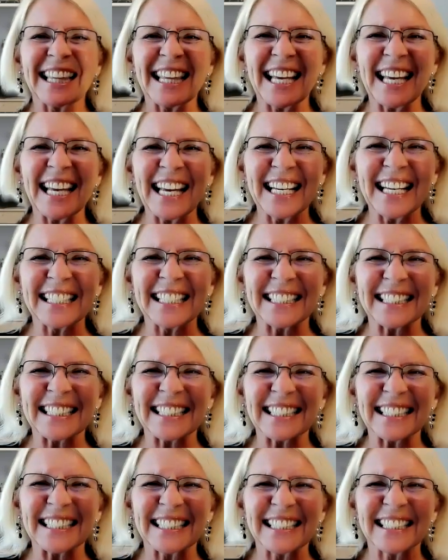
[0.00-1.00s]

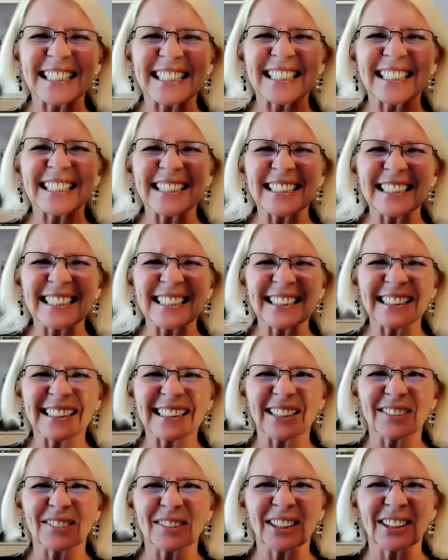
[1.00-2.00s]
Things
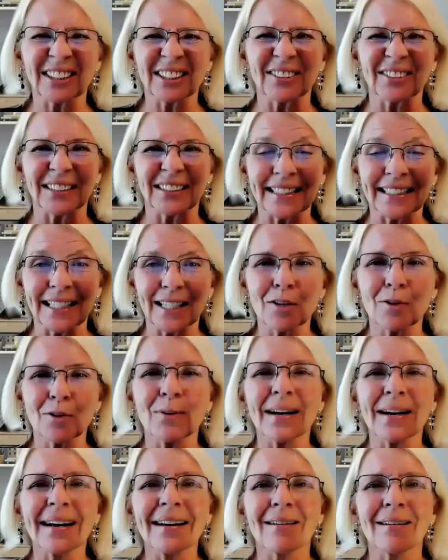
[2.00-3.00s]
that we just want to get
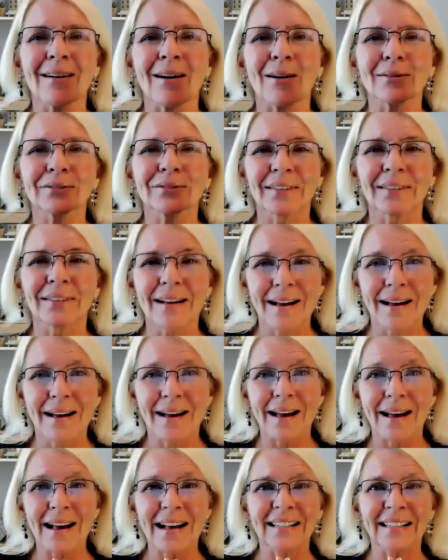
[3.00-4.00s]
away of.
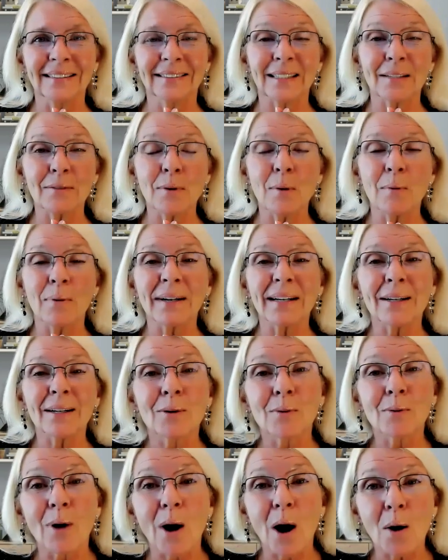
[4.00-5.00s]
And if we want to
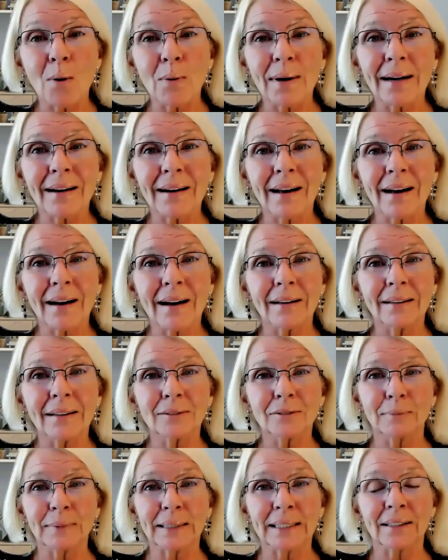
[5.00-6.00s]
grow in
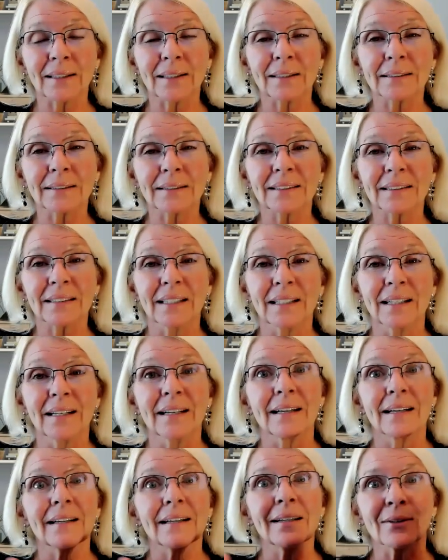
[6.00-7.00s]
life because
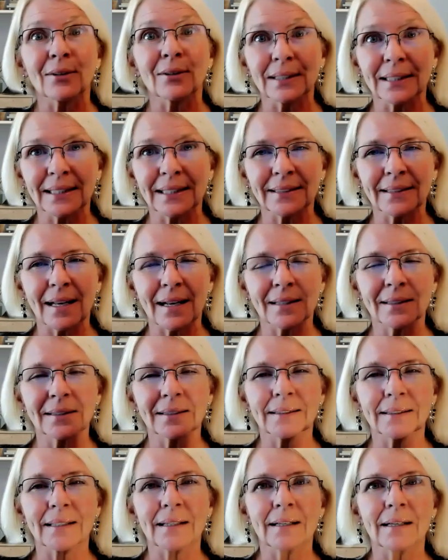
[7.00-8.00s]
you're on a
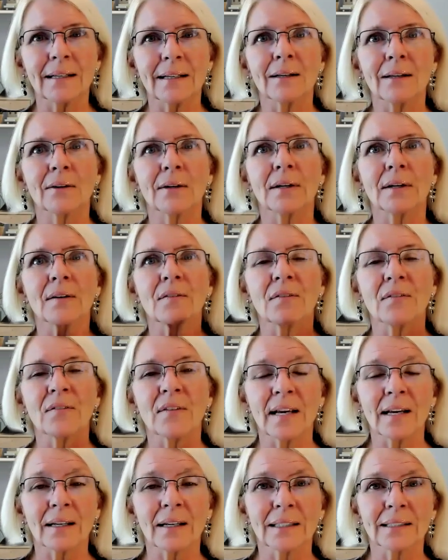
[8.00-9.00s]
standstill or you're
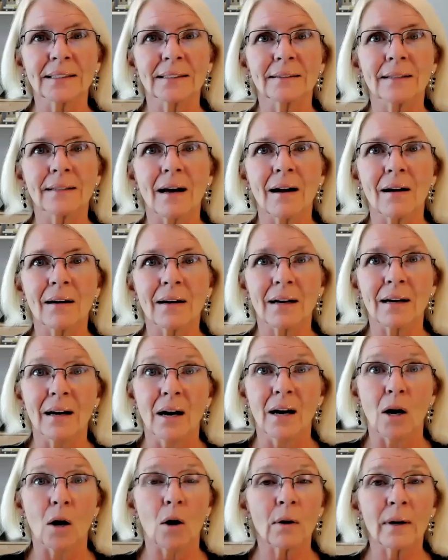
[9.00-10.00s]
feeling stuck,
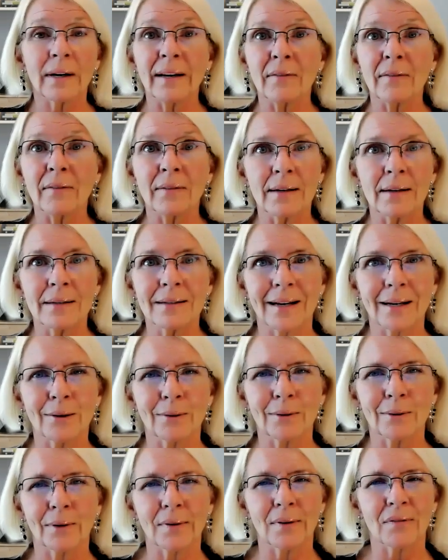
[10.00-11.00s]
or even in
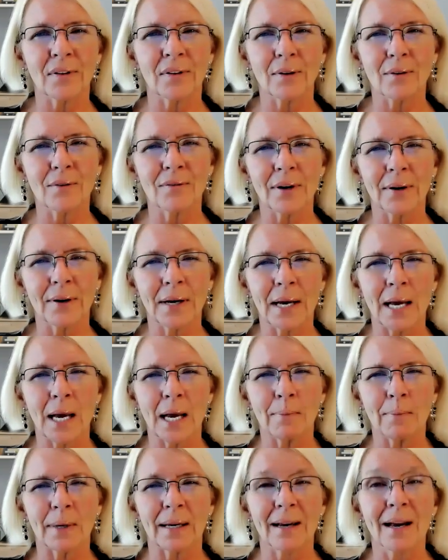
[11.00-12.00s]
general, you feel very
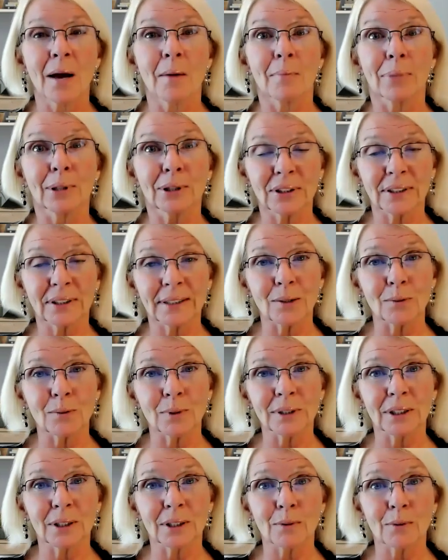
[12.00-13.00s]
happy, but you still
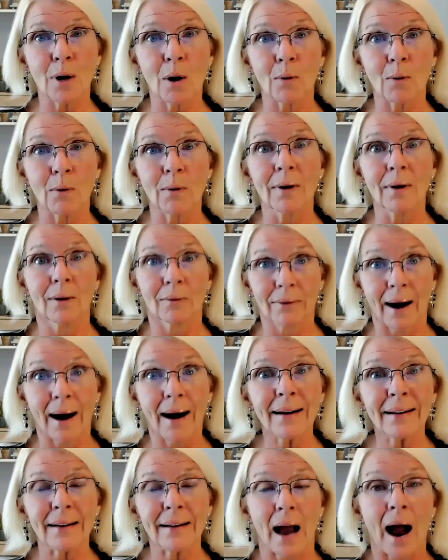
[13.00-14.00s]
want to grow,
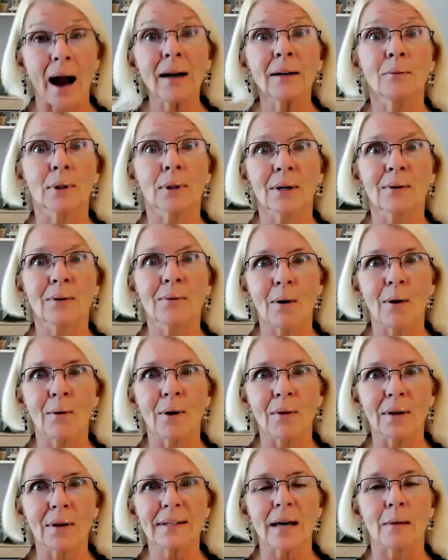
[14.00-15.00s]
right? I want to
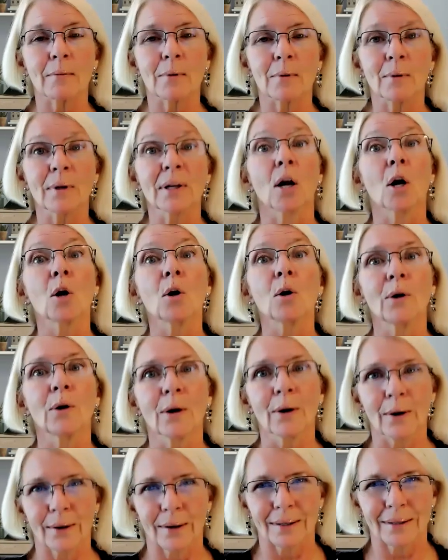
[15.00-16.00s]
grow all the time. I want to
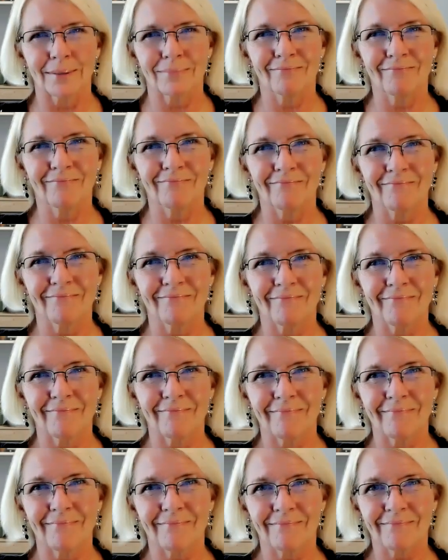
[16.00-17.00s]
learn.
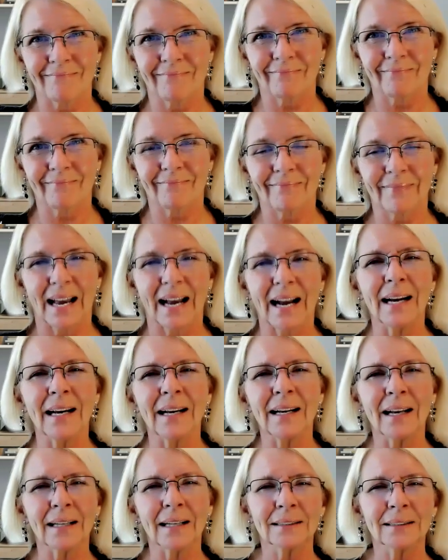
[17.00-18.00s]

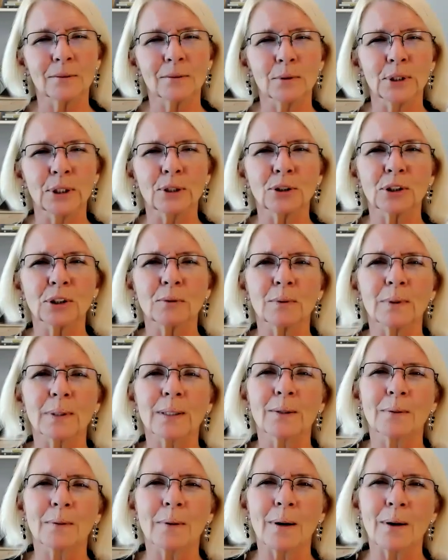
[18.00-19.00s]
I like to use the
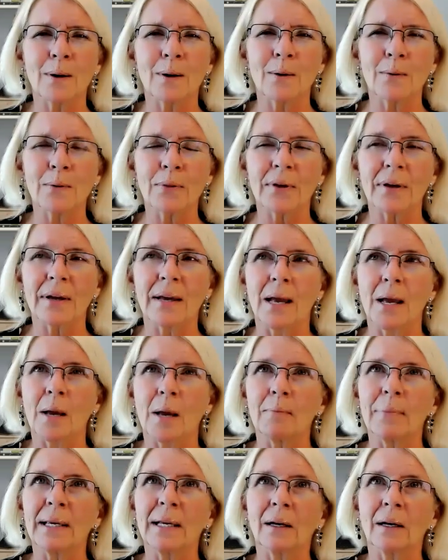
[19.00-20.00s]
word growth
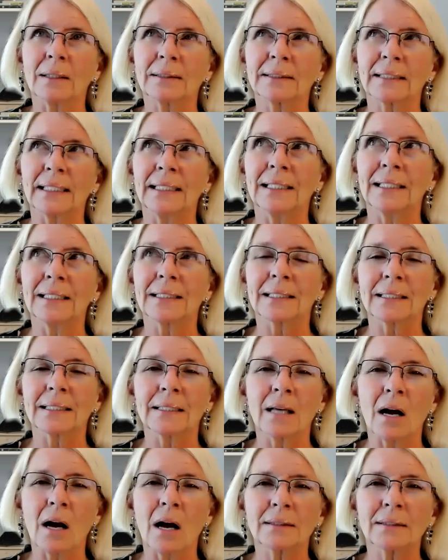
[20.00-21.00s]
because it is
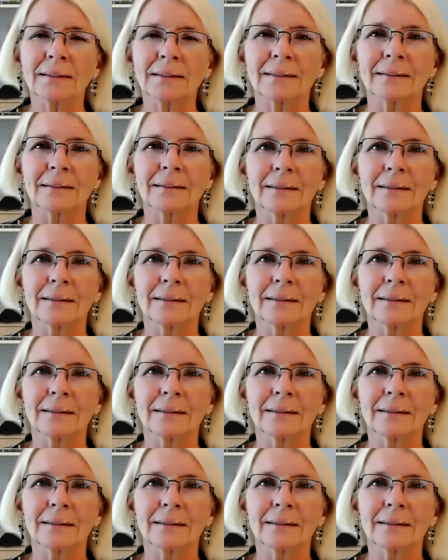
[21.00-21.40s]
not